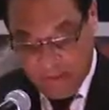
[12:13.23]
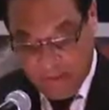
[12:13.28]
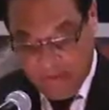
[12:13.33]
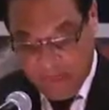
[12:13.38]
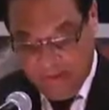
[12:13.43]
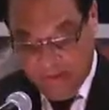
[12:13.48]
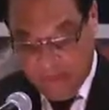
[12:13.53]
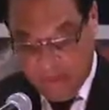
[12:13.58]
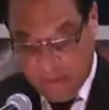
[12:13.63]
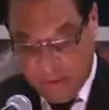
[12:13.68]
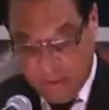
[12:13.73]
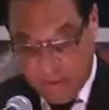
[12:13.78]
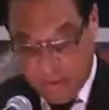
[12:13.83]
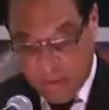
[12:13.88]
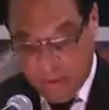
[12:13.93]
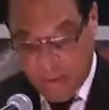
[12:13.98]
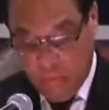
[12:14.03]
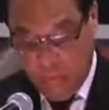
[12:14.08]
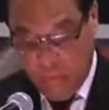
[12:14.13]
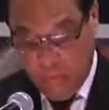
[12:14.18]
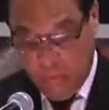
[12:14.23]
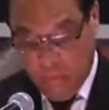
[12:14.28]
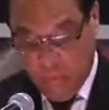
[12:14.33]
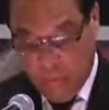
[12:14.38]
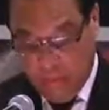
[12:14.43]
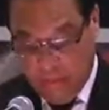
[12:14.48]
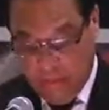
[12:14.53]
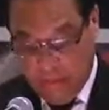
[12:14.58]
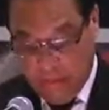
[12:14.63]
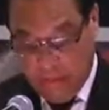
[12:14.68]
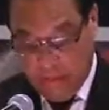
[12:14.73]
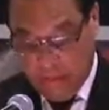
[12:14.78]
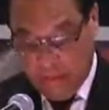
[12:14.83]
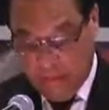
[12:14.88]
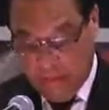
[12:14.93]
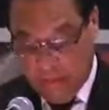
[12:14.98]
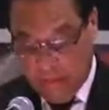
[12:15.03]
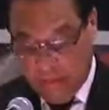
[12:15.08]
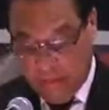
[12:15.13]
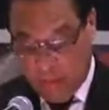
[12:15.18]
This government will do all
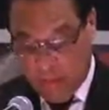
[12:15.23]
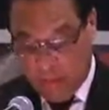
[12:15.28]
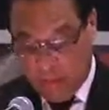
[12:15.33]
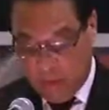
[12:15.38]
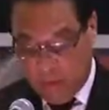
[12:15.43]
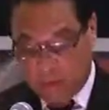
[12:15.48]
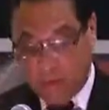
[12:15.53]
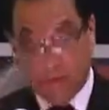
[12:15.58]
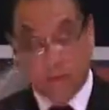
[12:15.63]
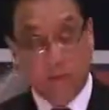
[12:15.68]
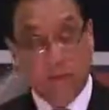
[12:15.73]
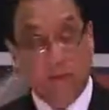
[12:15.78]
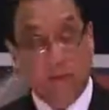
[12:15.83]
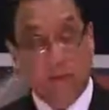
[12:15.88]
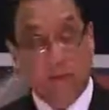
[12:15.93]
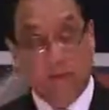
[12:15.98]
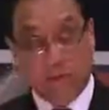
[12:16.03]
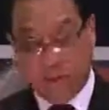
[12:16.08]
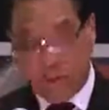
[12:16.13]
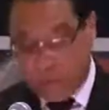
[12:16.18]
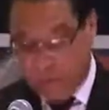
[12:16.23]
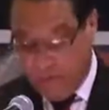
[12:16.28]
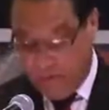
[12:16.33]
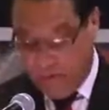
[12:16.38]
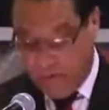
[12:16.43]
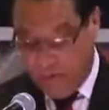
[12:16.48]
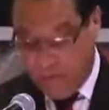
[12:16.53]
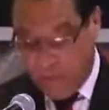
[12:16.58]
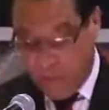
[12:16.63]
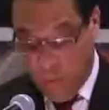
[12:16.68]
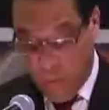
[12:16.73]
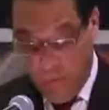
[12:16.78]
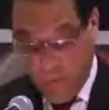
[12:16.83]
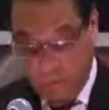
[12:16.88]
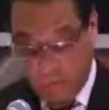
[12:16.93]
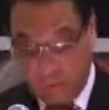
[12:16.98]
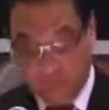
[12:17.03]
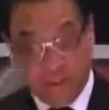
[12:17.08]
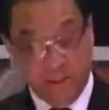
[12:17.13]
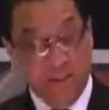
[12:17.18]
in its power to ensure that the
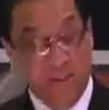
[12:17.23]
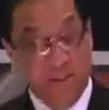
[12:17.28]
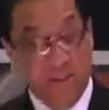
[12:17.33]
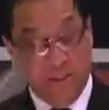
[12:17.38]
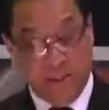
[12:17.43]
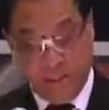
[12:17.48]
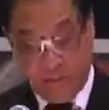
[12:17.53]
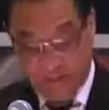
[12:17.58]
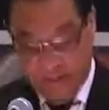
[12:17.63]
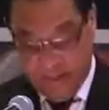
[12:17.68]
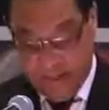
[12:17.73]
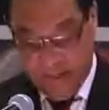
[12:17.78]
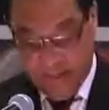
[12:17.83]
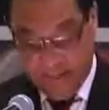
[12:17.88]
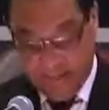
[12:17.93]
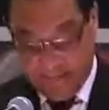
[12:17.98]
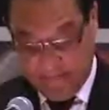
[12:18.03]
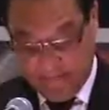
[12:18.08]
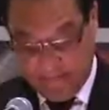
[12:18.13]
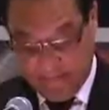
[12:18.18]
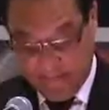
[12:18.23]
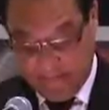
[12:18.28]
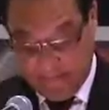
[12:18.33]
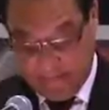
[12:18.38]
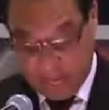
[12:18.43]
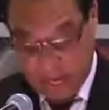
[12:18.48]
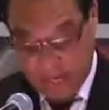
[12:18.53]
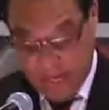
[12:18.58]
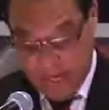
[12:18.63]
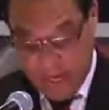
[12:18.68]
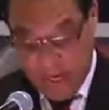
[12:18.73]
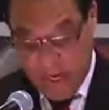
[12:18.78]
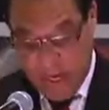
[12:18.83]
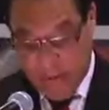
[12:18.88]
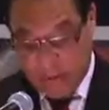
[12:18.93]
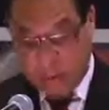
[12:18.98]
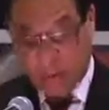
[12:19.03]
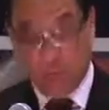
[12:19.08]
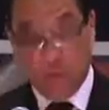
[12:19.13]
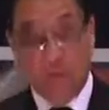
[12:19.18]
wagon is sturdy
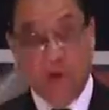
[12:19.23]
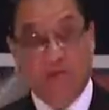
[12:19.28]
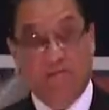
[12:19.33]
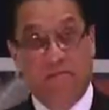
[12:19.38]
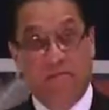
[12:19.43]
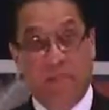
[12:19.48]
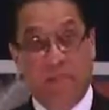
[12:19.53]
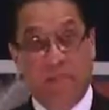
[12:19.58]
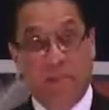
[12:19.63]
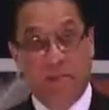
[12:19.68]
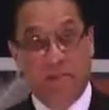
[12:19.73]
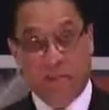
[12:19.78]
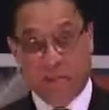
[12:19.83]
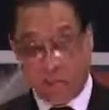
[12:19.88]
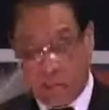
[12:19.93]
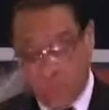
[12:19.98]
and that you have the means